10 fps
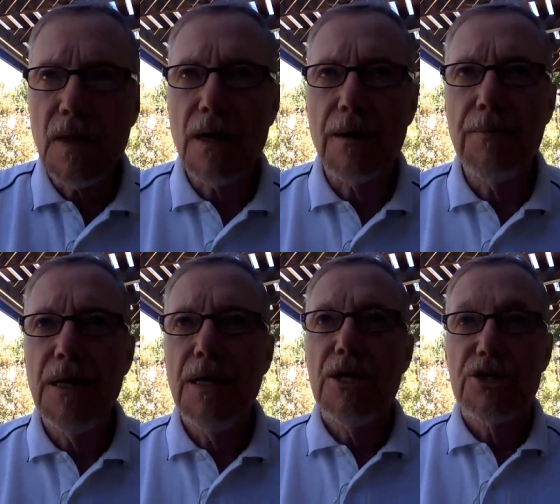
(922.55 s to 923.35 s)
Um,
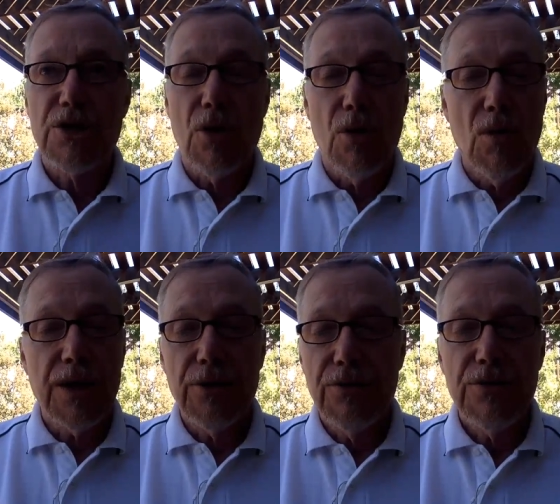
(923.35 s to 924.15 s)
so
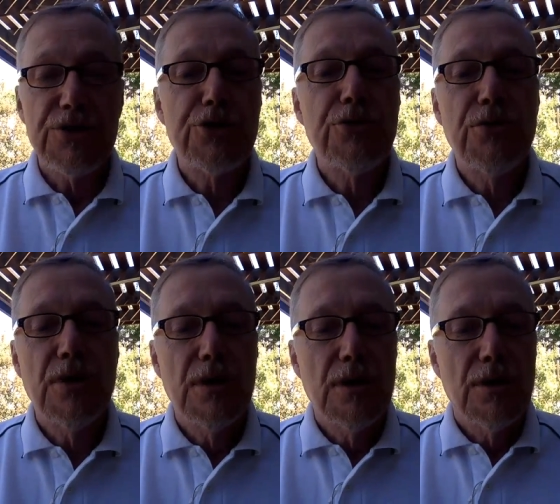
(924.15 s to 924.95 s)
what you do is
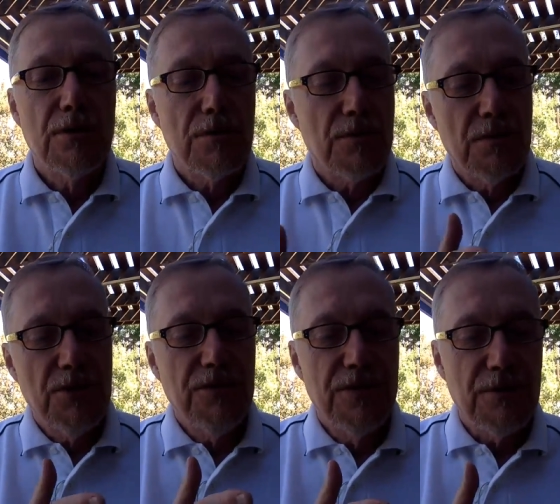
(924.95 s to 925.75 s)
you
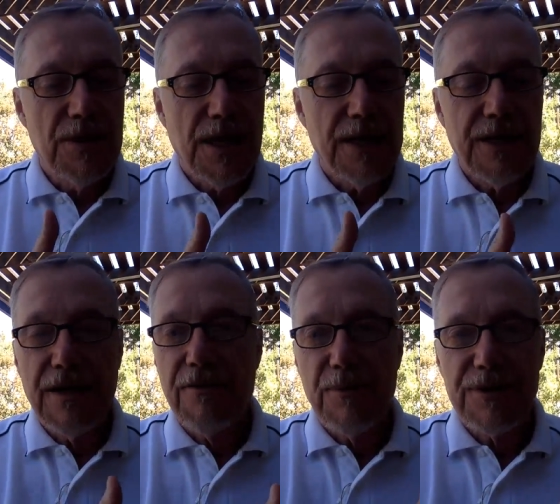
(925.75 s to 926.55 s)
remove them and you
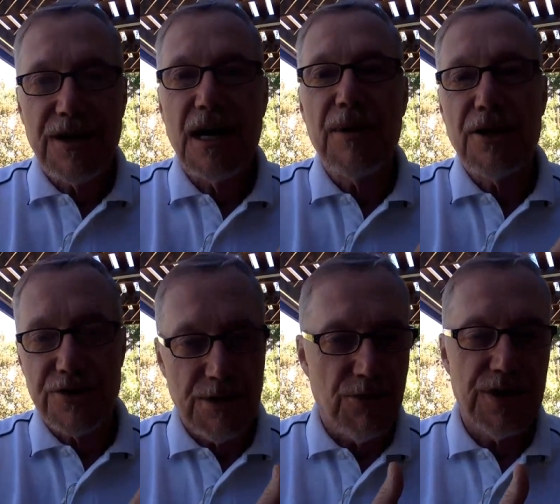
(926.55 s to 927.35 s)
give them a
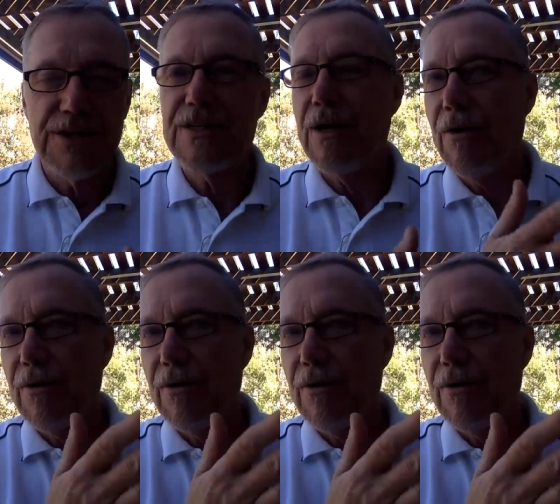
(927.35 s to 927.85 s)
timeout somewhere. And you say,